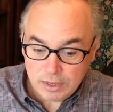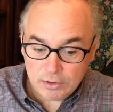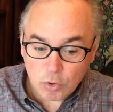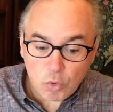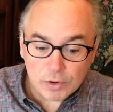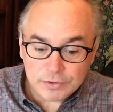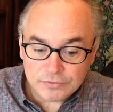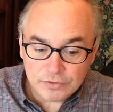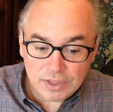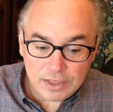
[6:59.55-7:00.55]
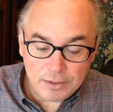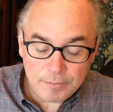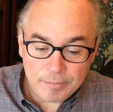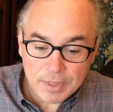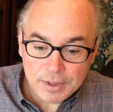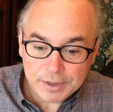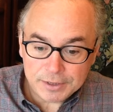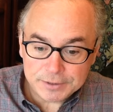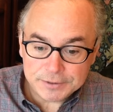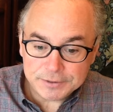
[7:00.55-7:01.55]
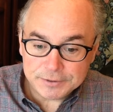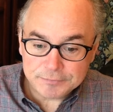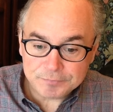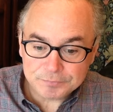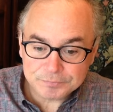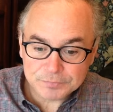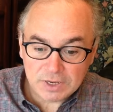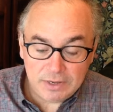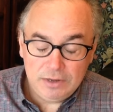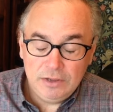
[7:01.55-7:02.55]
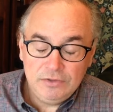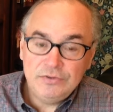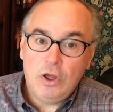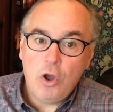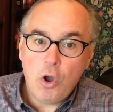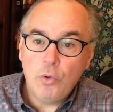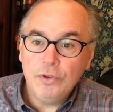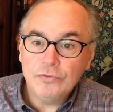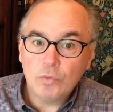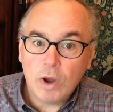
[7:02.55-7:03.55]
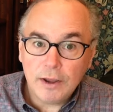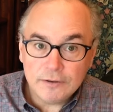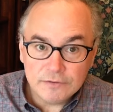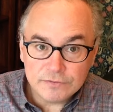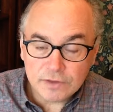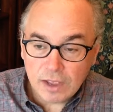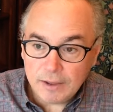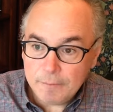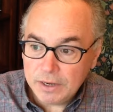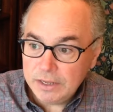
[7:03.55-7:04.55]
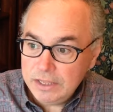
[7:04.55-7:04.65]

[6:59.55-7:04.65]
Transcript: And according to him, um, and he's not always right, this guy, but